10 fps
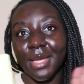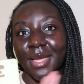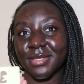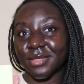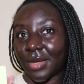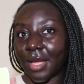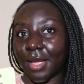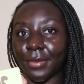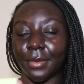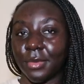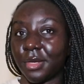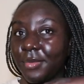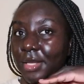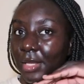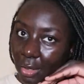it's a vibe i'm gonna
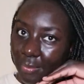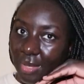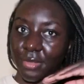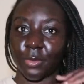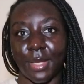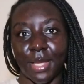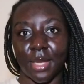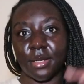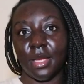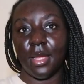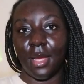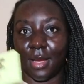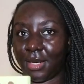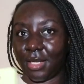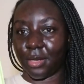be glowing the weekend
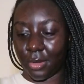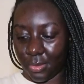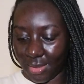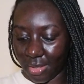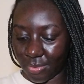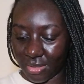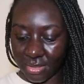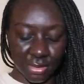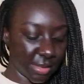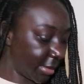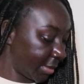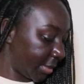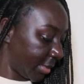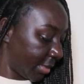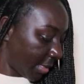i'll let you know how i get on with this
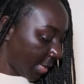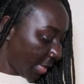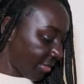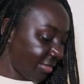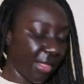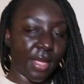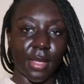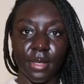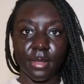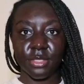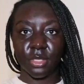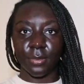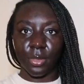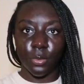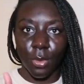and then she got
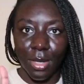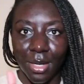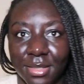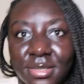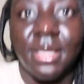me one last